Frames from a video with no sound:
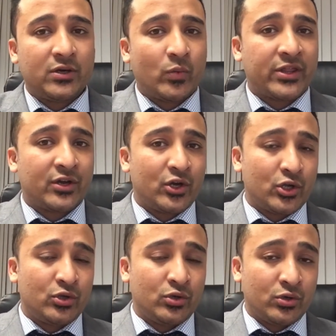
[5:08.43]
whether
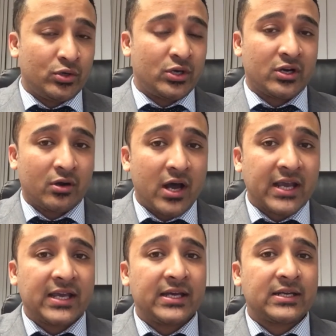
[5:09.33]
you're going to
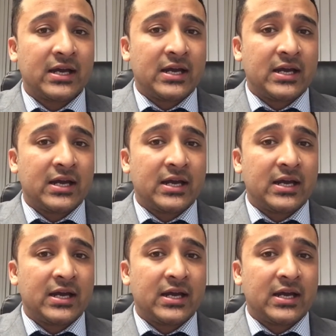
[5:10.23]
like it.